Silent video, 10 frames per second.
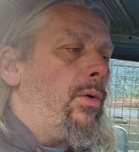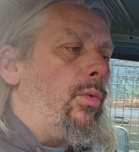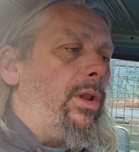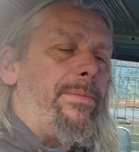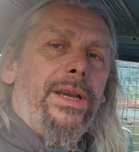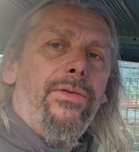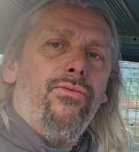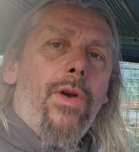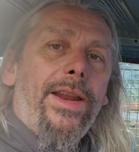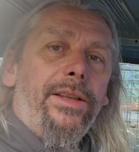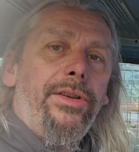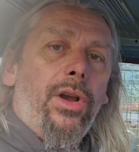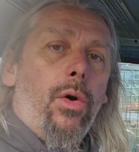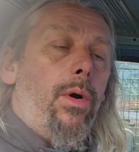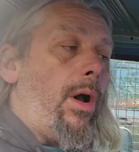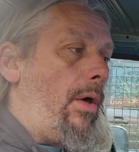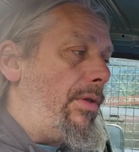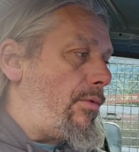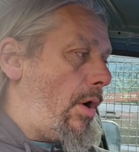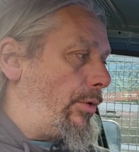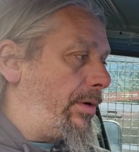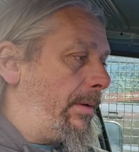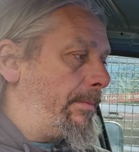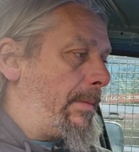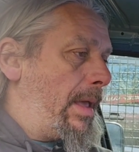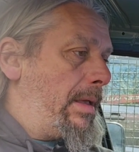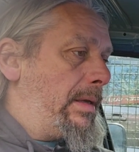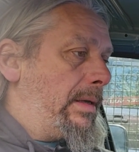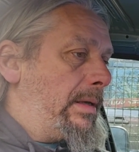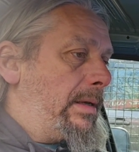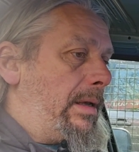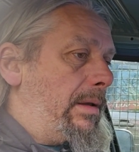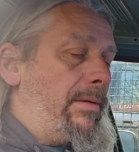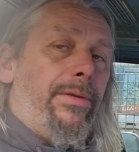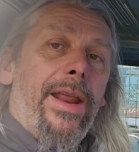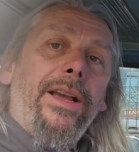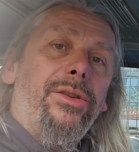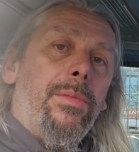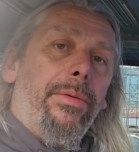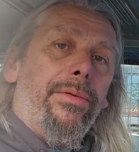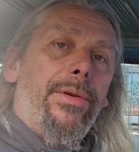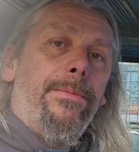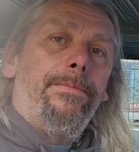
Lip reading: will be ready to go on the road for next month.